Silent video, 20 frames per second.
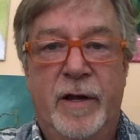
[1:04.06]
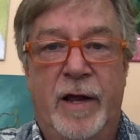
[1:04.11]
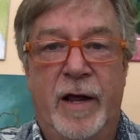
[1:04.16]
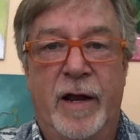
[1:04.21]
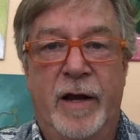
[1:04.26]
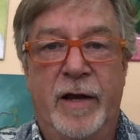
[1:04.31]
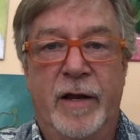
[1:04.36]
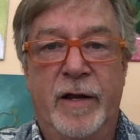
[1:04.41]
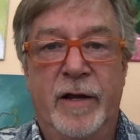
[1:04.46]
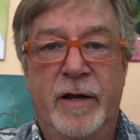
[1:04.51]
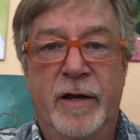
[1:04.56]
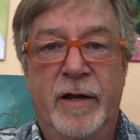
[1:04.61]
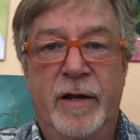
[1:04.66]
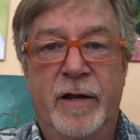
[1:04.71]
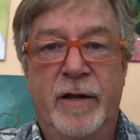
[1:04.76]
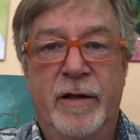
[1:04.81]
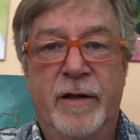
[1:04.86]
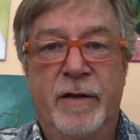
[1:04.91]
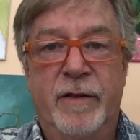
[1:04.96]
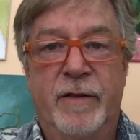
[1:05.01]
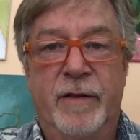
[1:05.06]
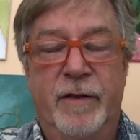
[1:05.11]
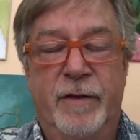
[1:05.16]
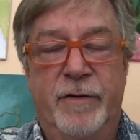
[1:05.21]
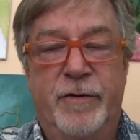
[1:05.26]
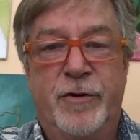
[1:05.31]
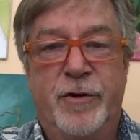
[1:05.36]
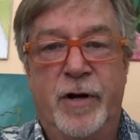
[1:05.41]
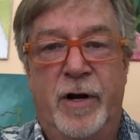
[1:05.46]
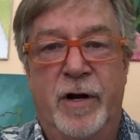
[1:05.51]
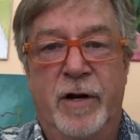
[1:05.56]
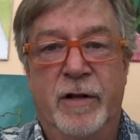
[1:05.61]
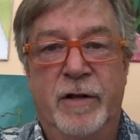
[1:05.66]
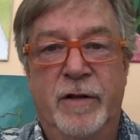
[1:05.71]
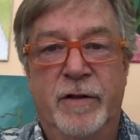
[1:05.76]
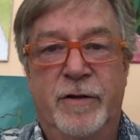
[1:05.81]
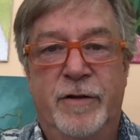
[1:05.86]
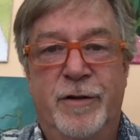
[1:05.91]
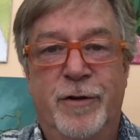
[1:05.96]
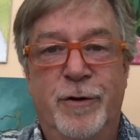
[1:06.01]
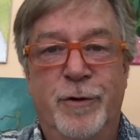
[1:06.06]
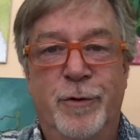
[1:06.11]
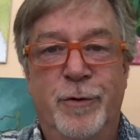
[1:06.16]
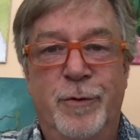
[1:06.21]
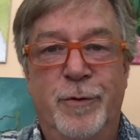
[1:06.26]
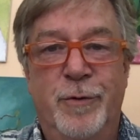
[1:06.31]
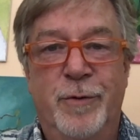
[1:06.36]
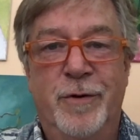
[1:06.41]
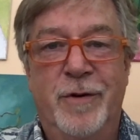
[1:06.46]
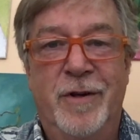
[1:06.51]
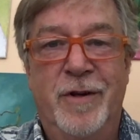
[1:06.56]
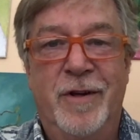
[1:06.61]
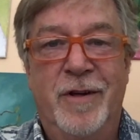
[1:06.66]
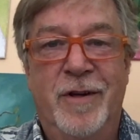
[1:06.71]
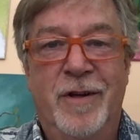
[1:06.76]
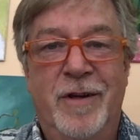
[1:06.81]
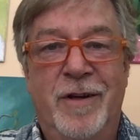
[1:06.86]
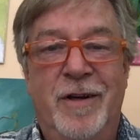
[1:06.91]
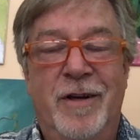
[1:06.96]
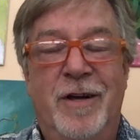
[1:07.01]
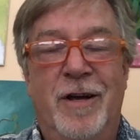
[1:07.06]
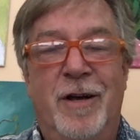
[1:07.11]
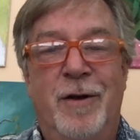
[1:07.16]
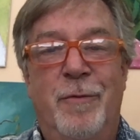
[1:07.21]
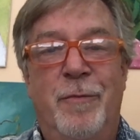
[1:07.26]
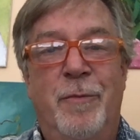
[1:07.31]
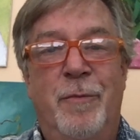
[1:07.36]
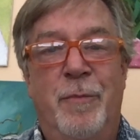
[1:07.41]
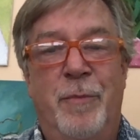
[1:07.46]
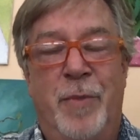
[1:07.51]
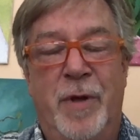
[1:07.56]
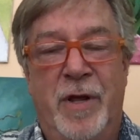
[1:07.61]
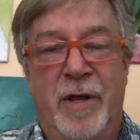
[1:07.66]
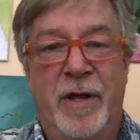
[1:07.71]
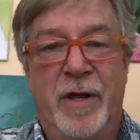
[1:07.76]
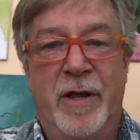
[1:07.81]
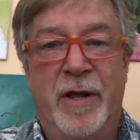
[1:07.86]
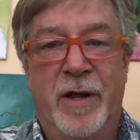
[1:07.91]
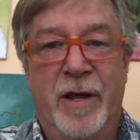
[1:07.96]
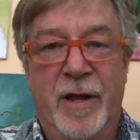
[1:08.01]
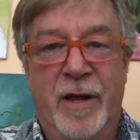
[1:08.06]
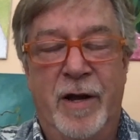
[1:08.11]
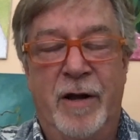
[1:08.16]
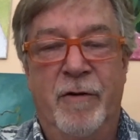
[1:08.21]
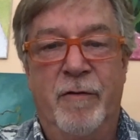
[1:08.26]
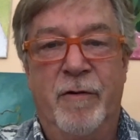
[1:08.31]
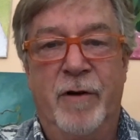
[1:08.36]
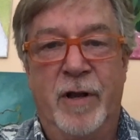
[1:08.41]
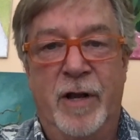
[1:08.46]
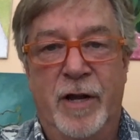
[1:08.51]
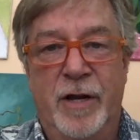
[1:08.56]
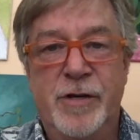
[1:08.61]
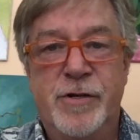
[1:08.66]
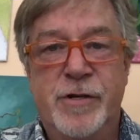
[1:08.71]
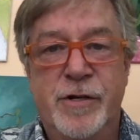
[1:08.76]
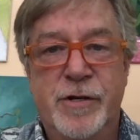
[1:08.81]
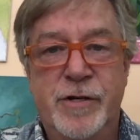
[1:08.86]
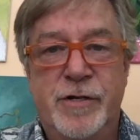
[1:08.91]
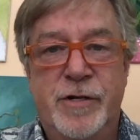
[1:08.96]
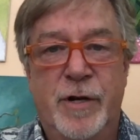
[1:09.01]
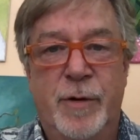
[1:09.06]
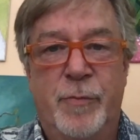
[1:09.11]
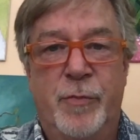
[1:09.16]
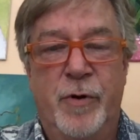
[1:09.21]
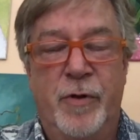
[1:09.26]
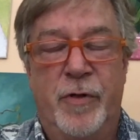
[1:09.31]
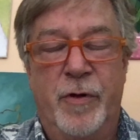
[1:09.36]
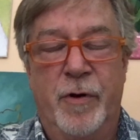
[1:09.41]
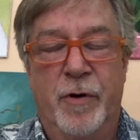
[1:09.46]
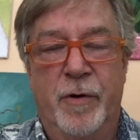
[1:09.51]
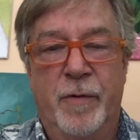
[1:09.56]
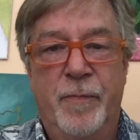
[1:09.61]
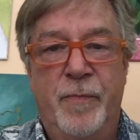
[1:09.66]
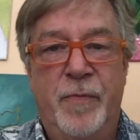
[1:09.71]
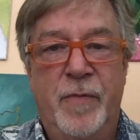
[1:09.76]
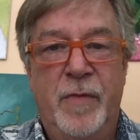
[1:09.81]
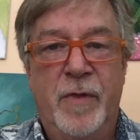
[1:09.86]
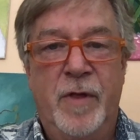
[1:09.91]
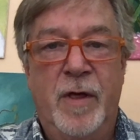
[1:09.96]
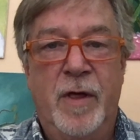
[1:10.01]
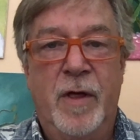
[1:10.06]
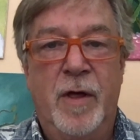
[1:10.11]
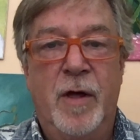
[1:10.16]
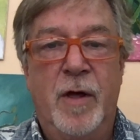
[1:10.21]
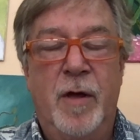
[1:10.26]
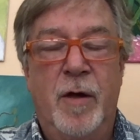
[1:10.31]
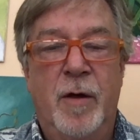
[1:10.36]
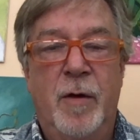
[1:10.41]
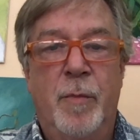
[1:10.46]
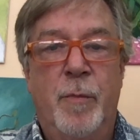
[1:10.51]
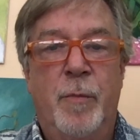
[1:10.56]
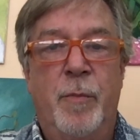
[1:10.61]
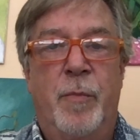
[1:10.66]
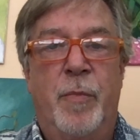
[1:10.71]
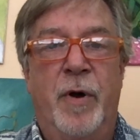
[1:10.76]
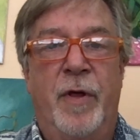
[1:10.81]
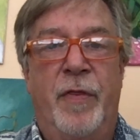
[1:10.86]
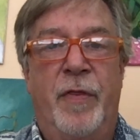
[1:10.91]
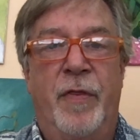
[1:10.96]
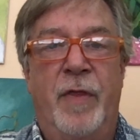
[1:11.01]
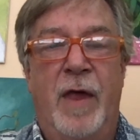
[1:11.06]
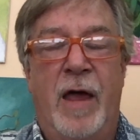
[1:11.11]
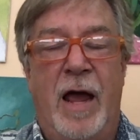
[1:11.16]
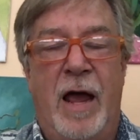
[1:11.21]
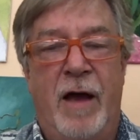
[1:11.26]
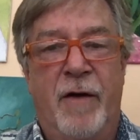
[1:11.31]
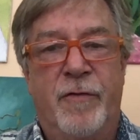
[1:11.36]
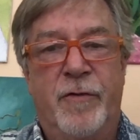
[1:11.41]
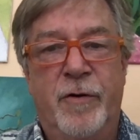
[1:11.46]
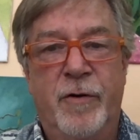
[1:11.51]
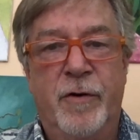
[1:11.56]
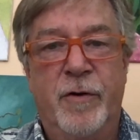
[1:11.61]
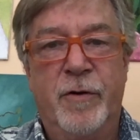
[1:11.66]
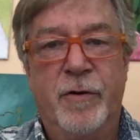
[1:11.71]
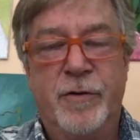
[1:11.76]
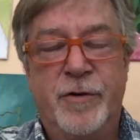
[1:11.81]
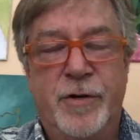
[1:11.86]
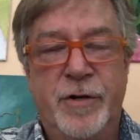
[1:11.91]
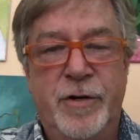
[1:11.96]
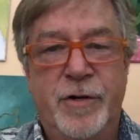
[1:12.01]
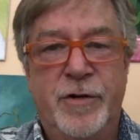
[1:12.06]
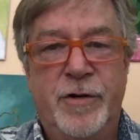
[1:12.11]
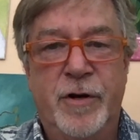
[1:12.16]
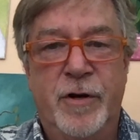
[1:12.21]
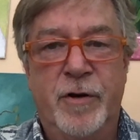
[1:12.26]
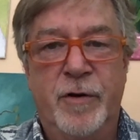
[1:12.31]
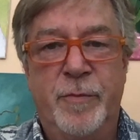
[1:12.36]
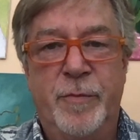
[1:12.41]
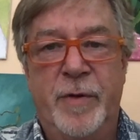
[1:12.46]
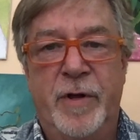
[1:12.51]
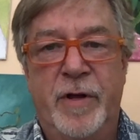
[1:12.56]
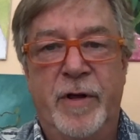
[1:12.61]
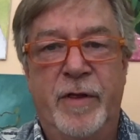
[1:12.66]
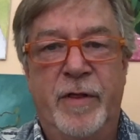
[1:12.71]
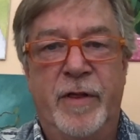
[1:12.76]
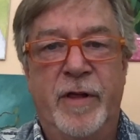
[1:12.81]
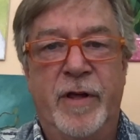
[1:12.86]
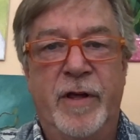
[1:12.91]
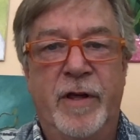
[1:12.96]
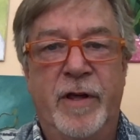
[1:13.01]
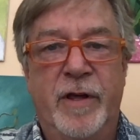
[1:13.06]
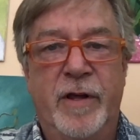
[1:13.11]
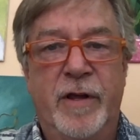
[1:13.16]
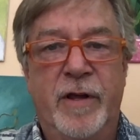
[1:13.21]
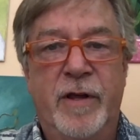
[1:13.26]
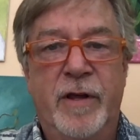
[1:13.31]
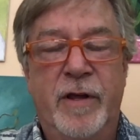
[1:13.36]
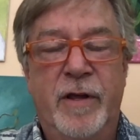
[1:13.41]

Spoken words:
getting this child to be in a relationship with her. But after she showed me the